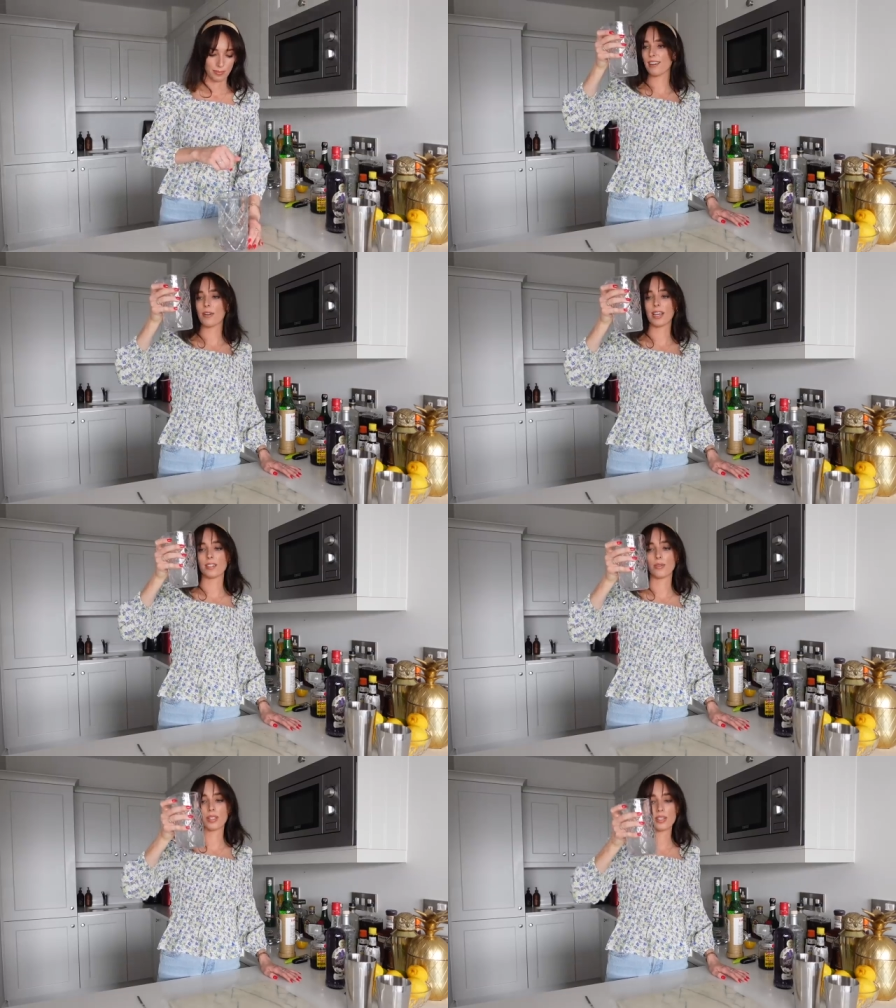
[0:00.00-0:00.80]
Okay,
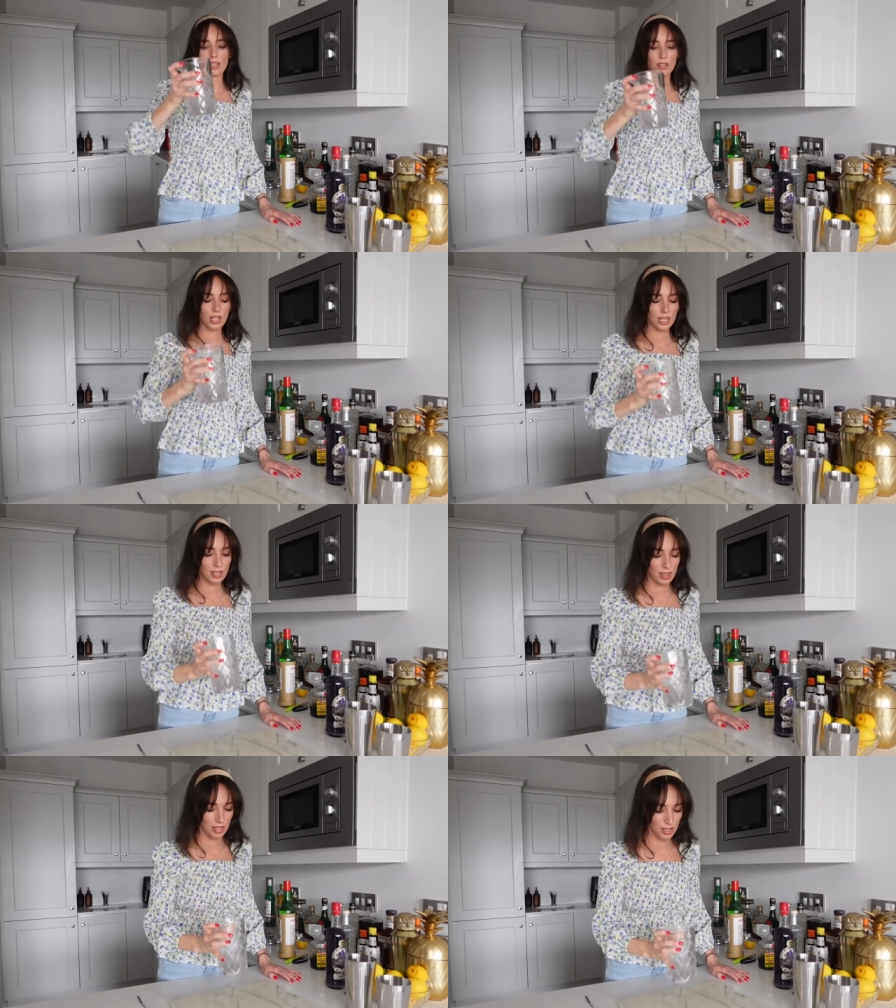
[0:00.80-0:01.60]
so
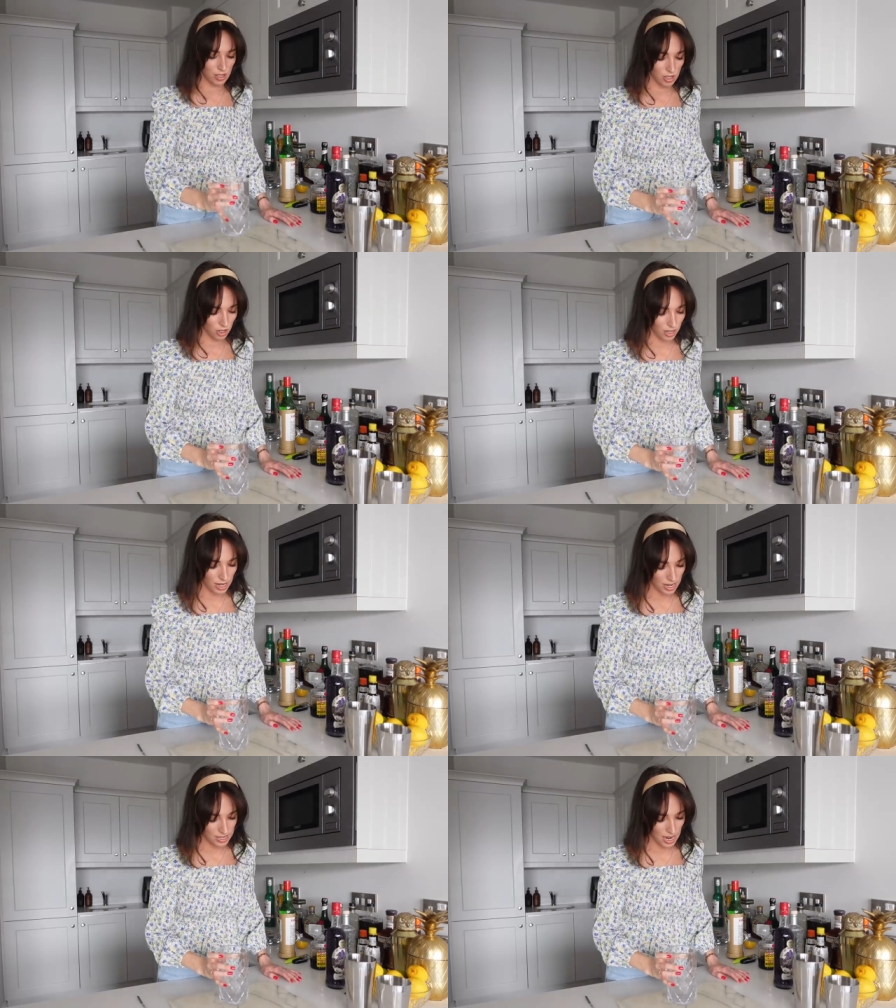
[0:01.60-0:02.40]
considering that
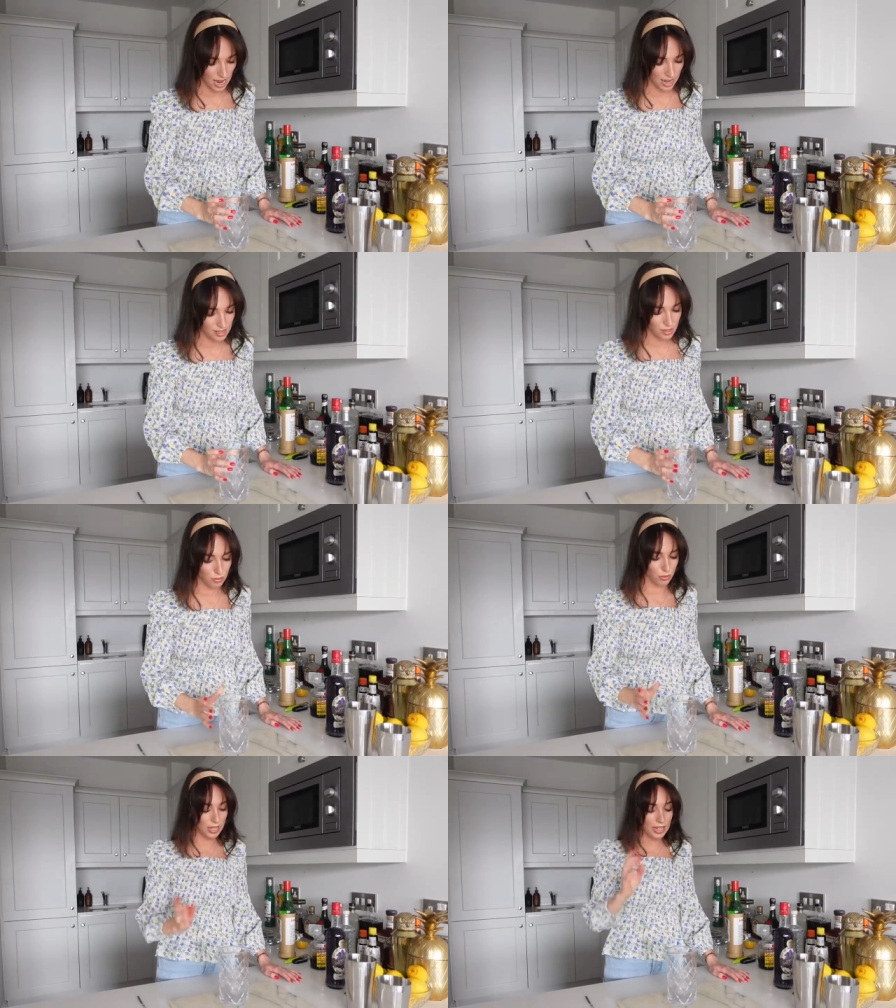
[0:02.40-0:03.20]
stirring it hasn't
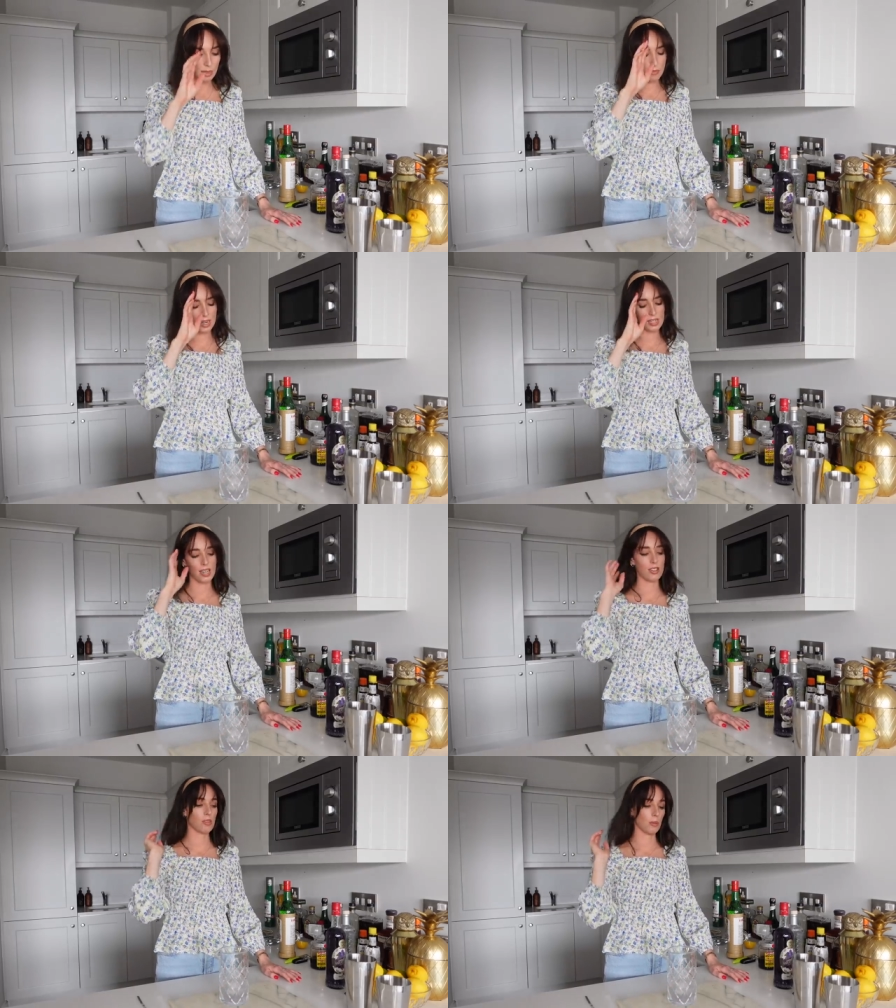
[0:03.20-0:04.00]
really
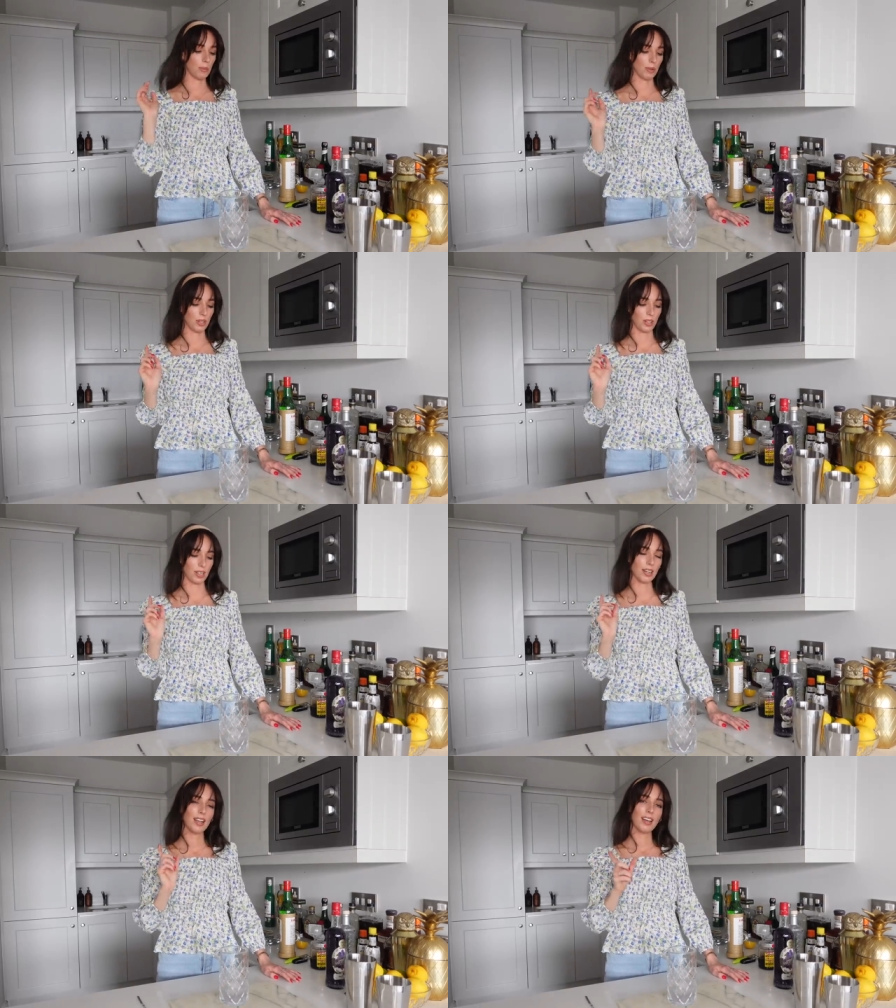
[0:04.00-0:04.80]
maintained the purple
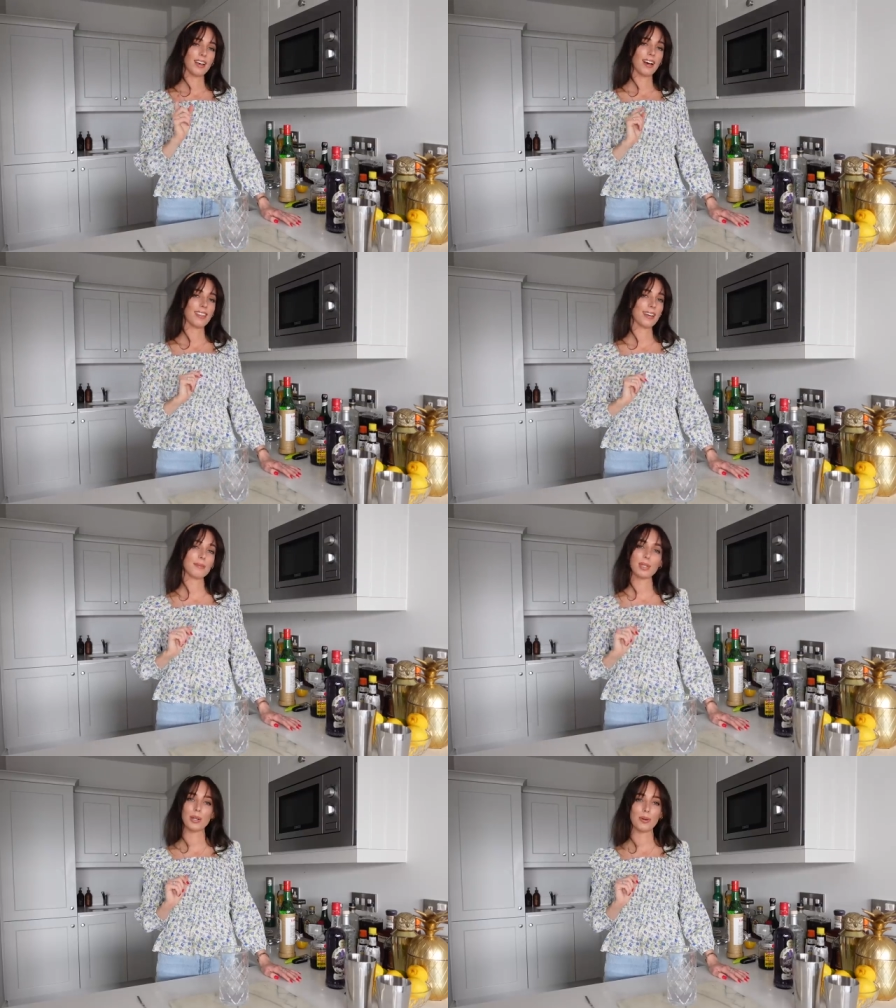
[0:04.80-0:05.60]
color, I think
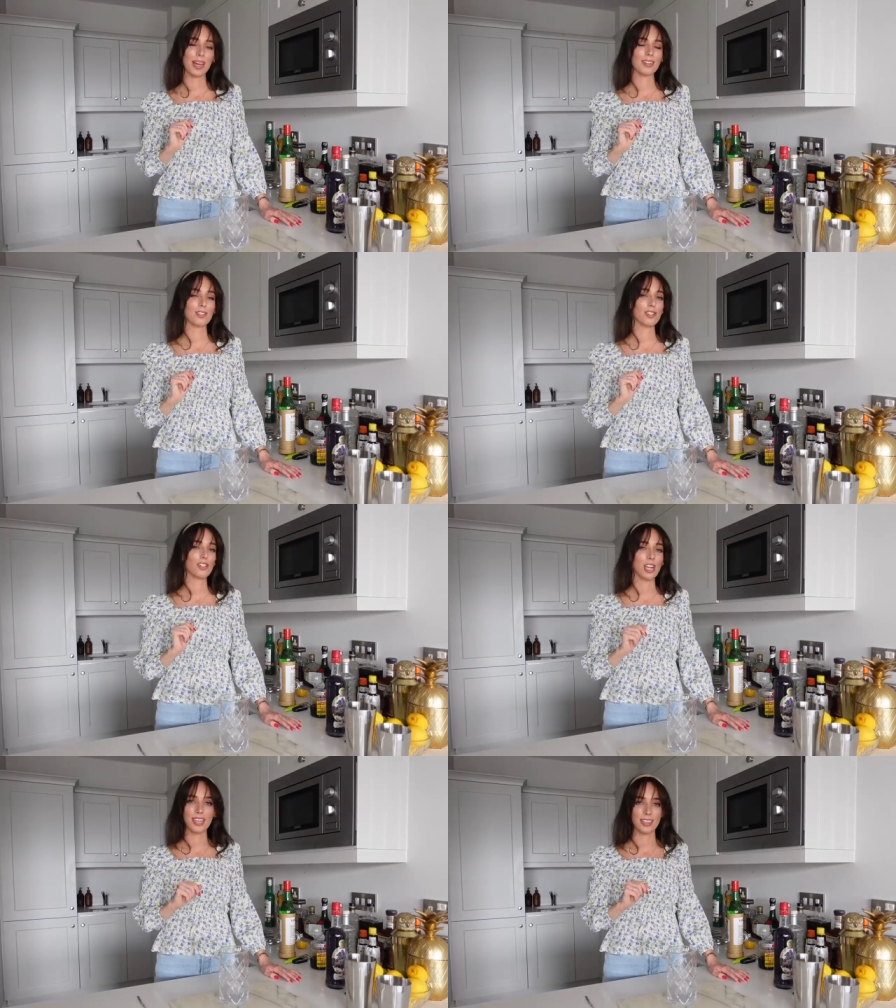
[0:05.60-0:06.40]
I'm gonna go ahead and just
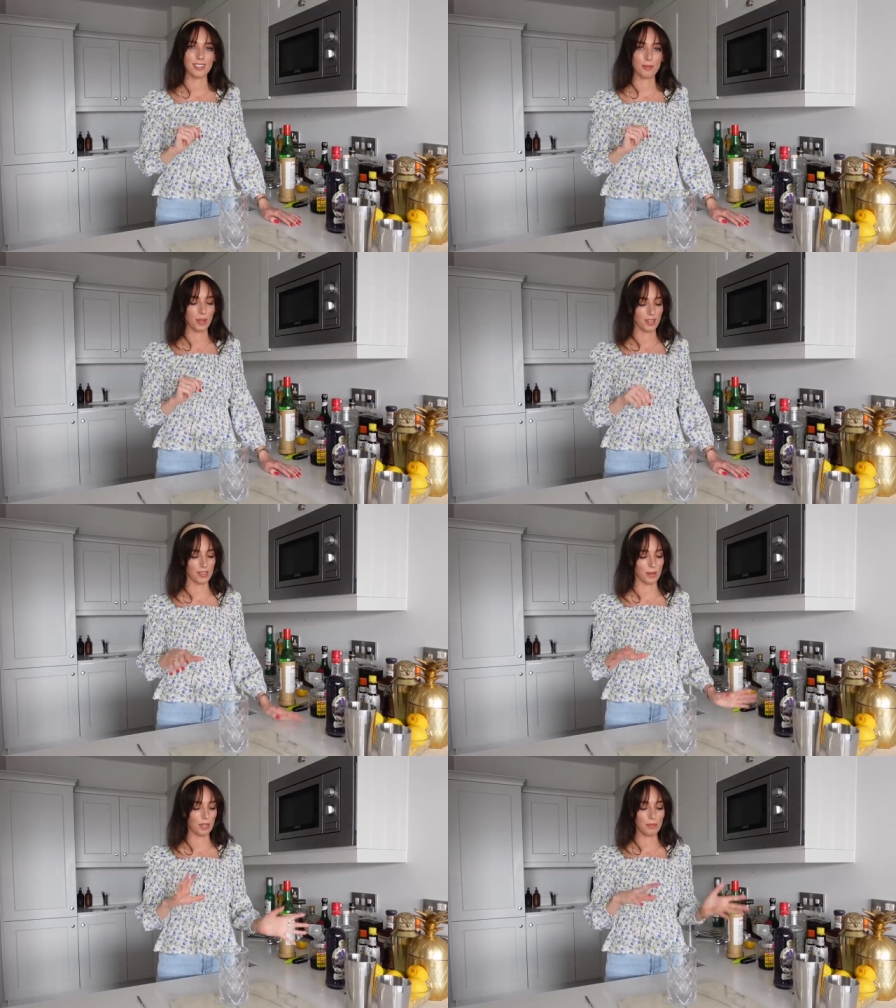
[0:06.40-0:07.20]
shake it
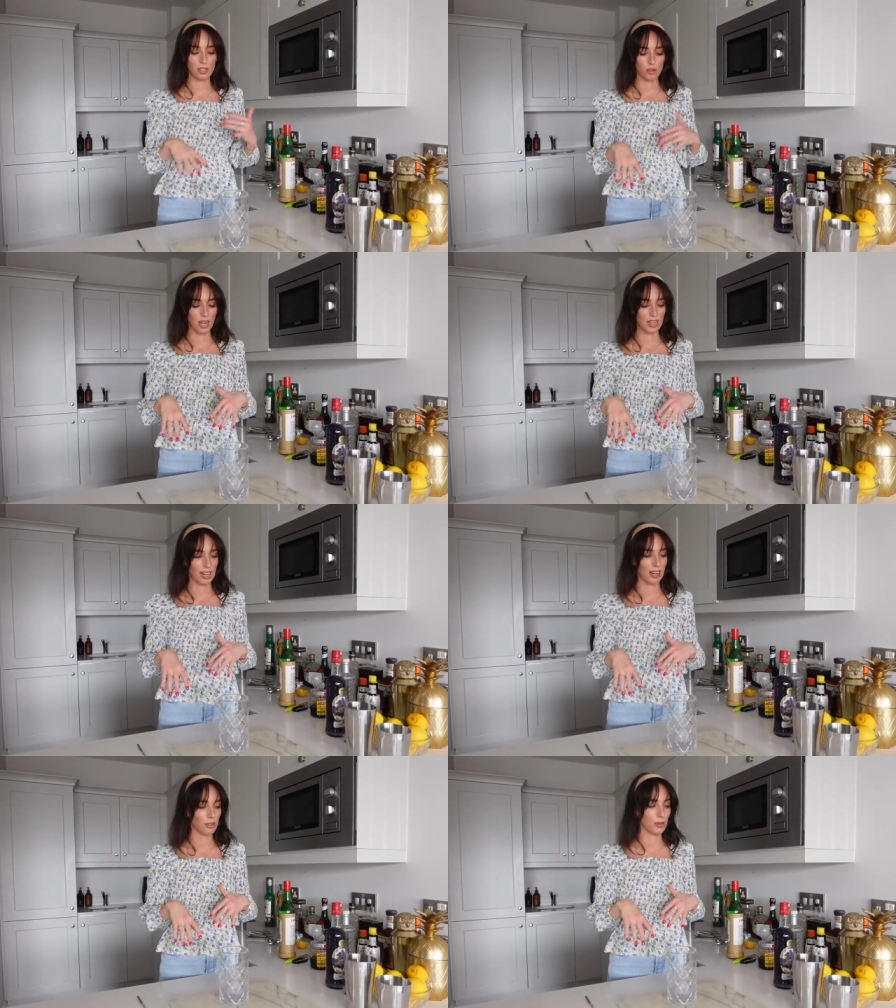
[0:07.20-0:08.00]
because I'm gonna be straining
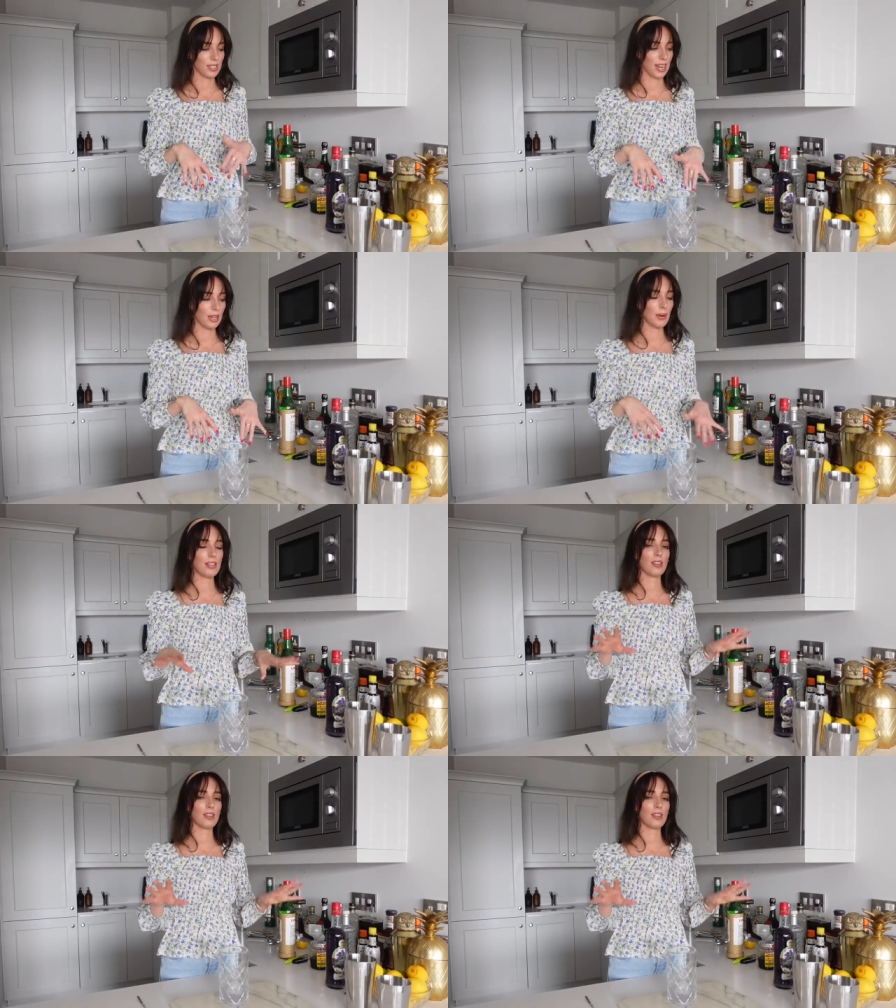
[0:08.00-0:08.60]
it afterwards anyway.